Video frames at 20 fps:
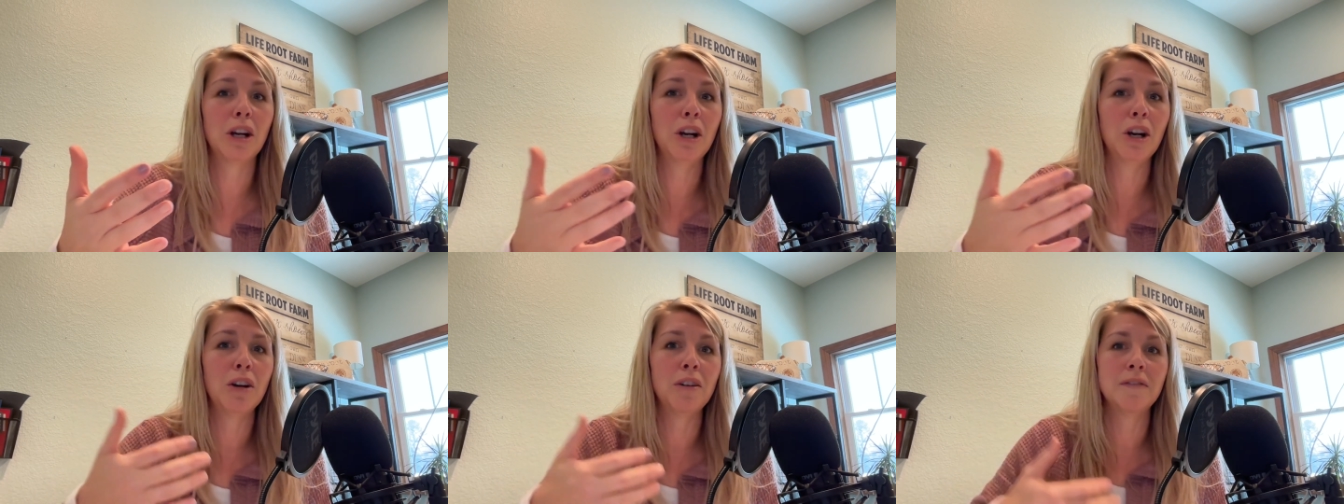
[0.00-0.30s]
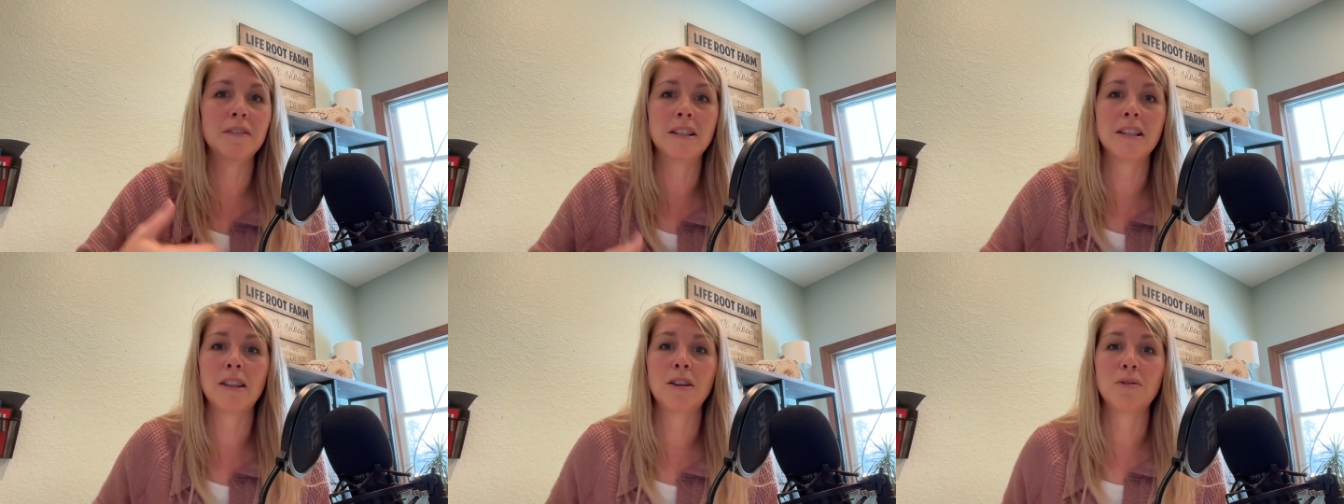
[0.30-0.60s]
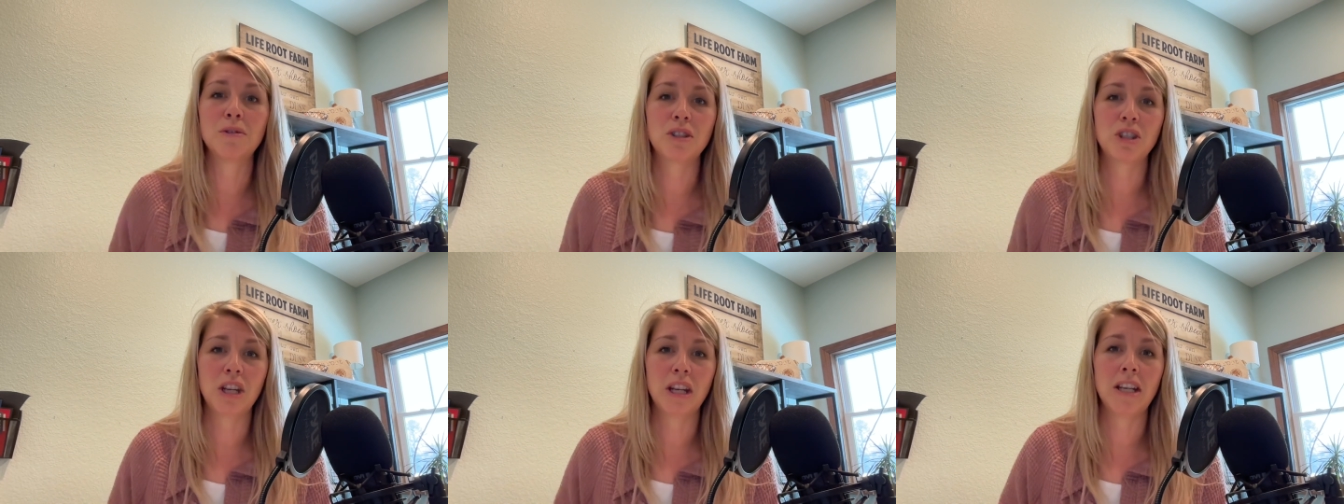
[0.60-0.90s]
curves
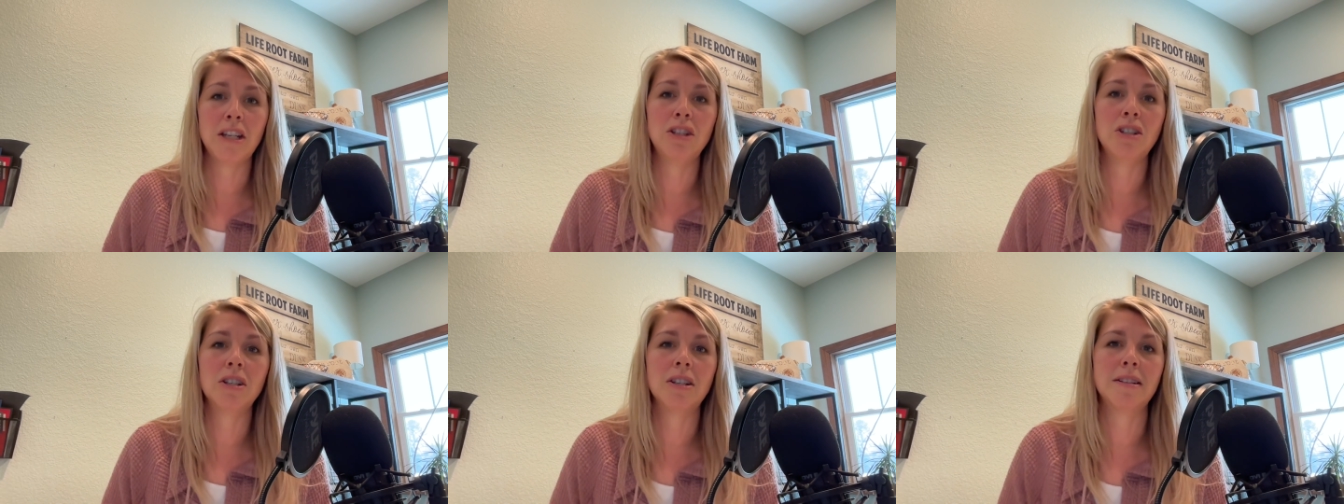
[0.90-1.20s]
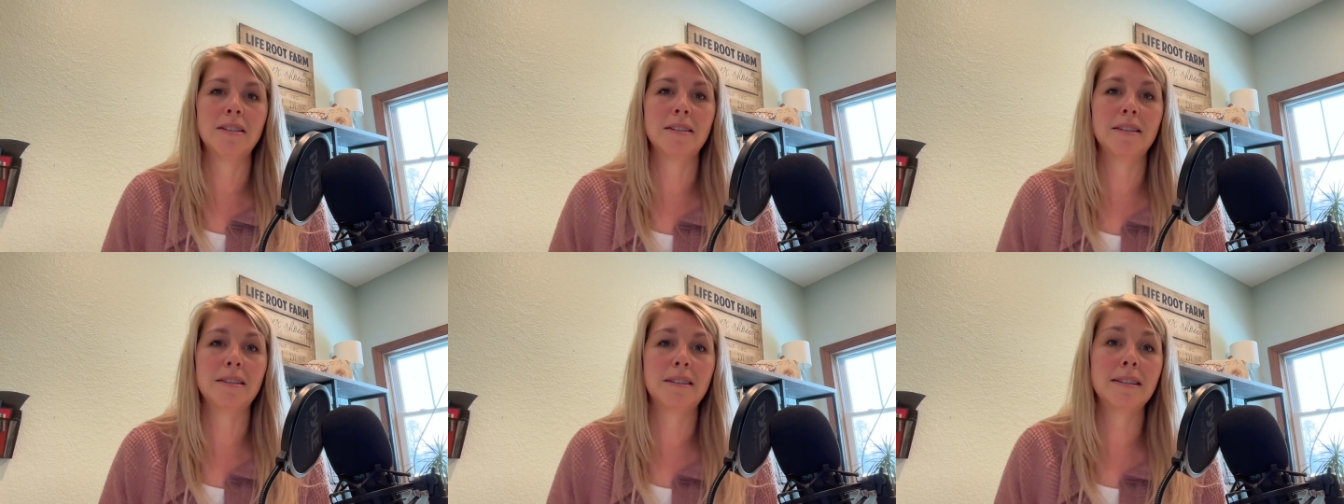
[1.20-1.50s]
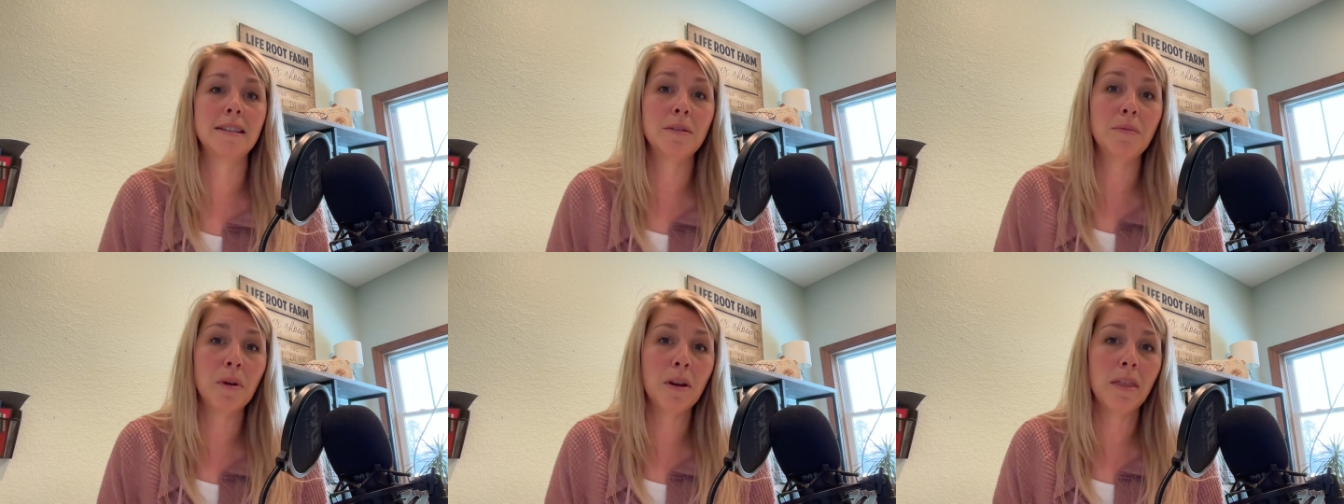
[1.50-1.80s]
and those changes
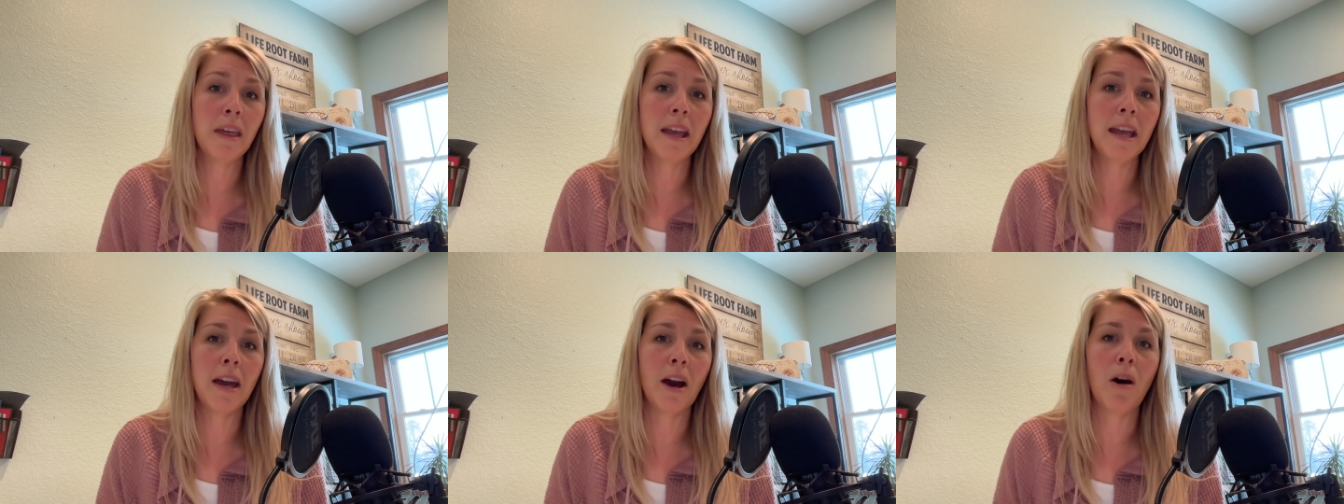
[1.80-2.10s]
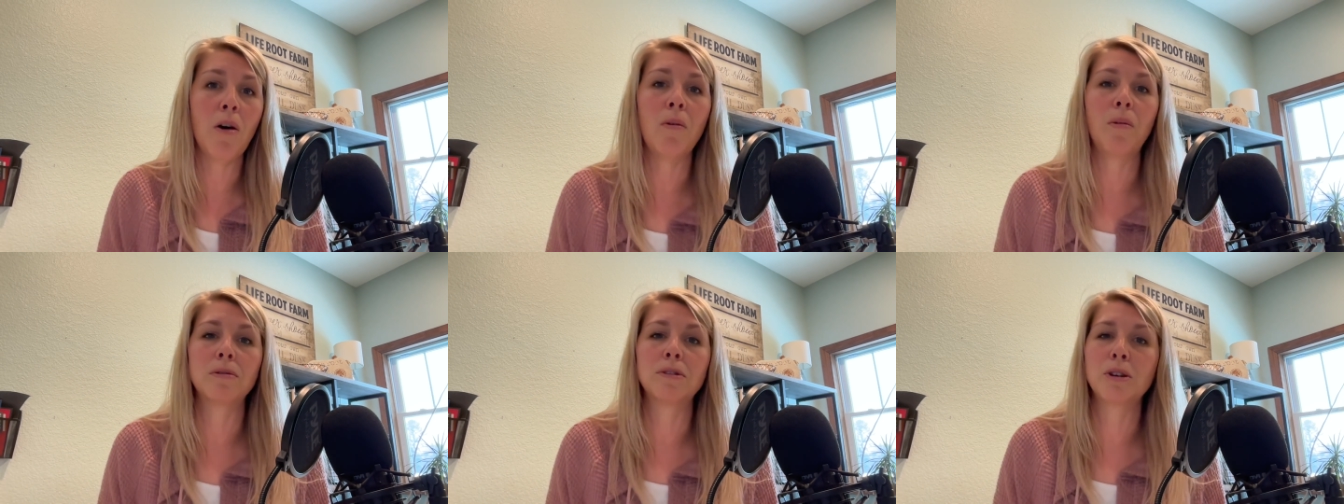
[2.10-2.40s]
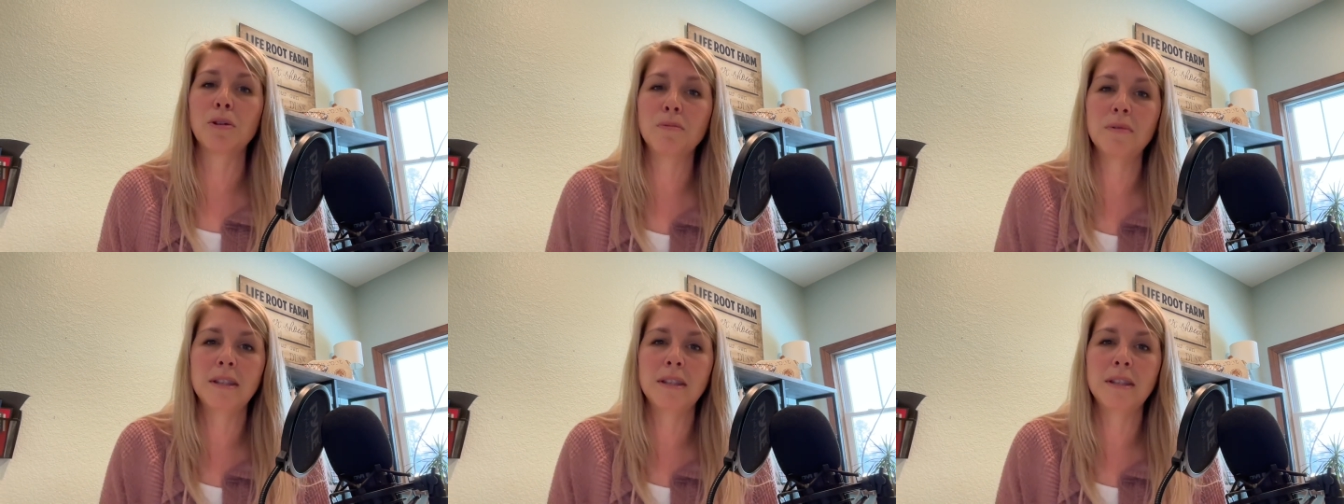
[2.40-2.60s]
and see where they go.